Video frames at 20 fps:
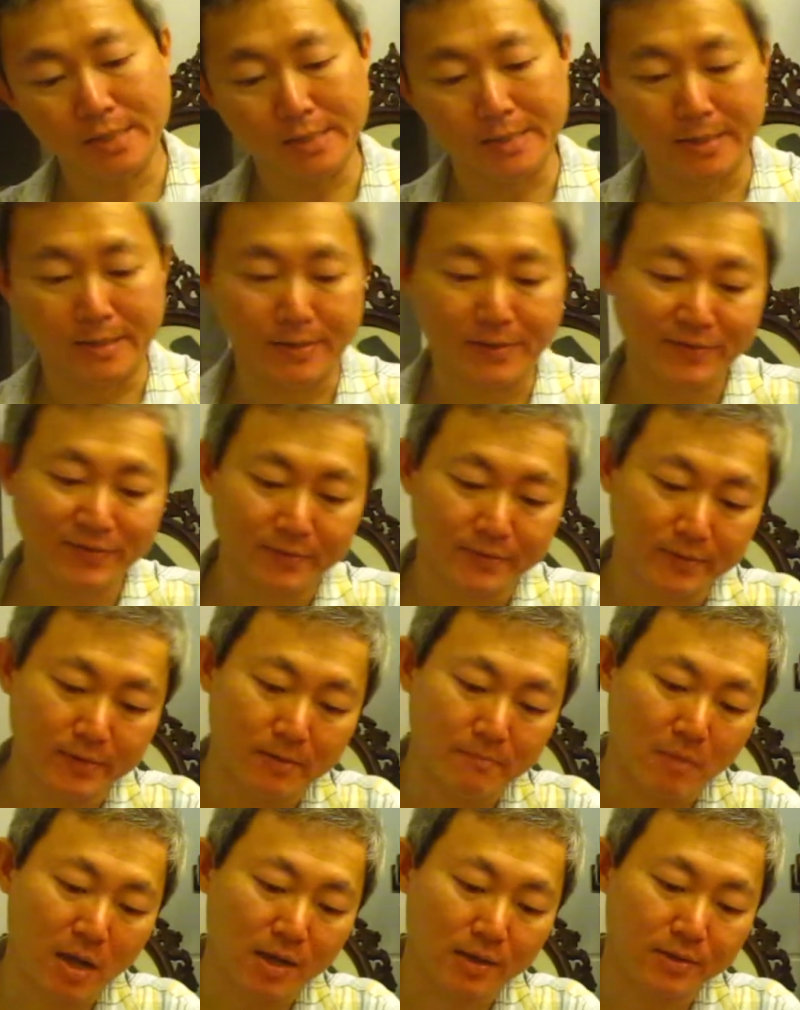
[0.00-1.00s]
in this
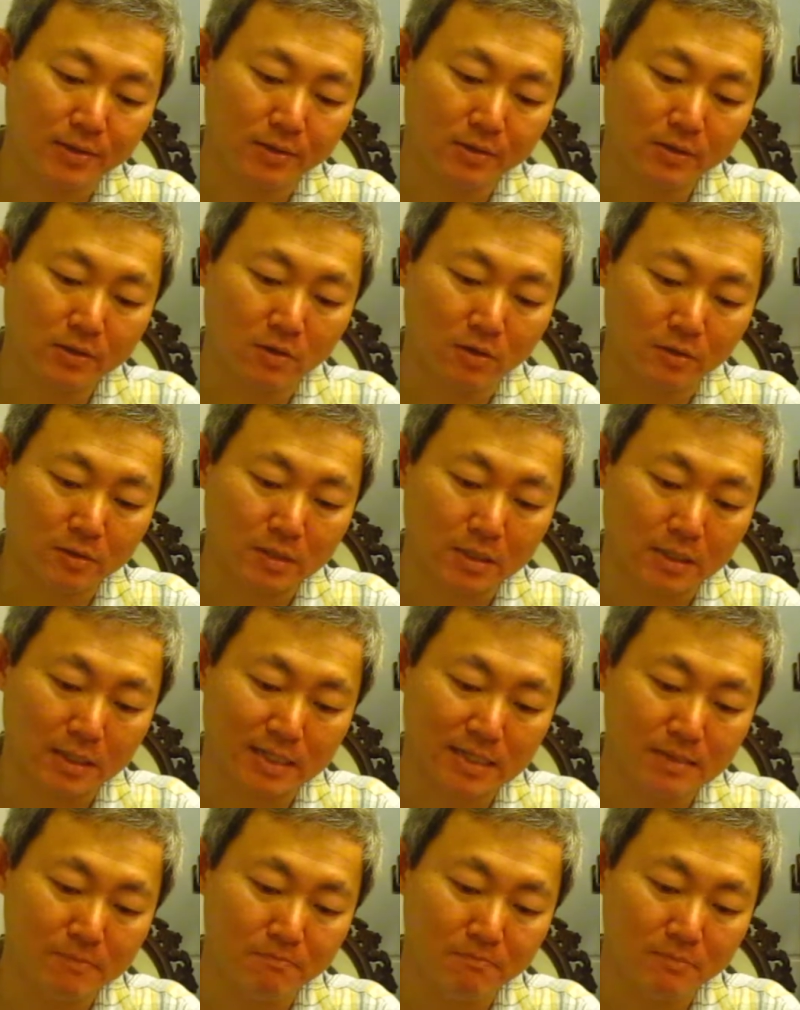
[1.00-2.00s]
market called
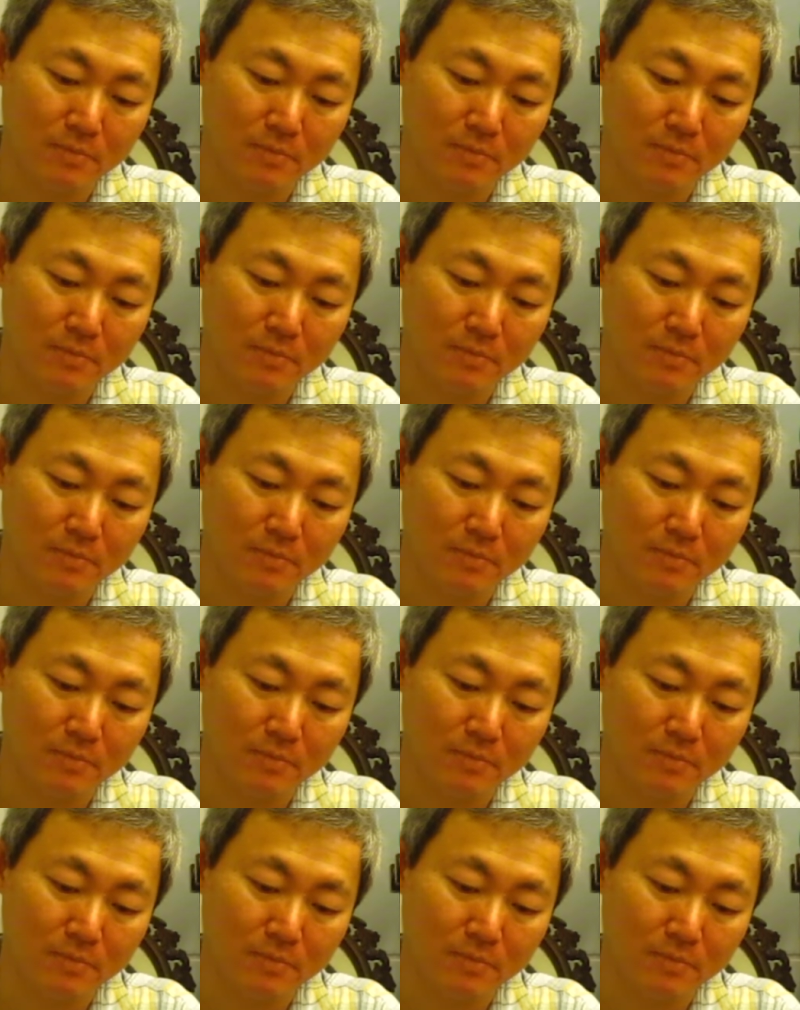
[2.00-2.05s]
the